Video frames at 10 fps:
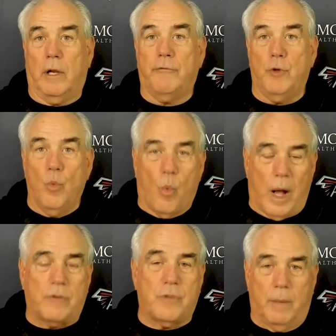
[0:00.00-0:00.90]
And if you
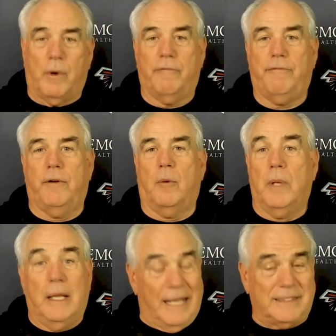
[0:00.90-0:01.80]
watch them on film,
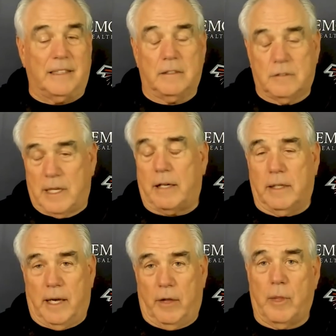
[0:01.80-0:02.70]
that's
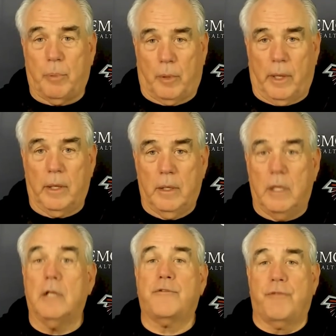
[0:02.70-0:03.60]
exactly how they play.
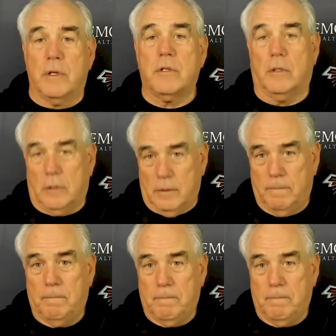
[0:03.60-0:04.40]
It's physical.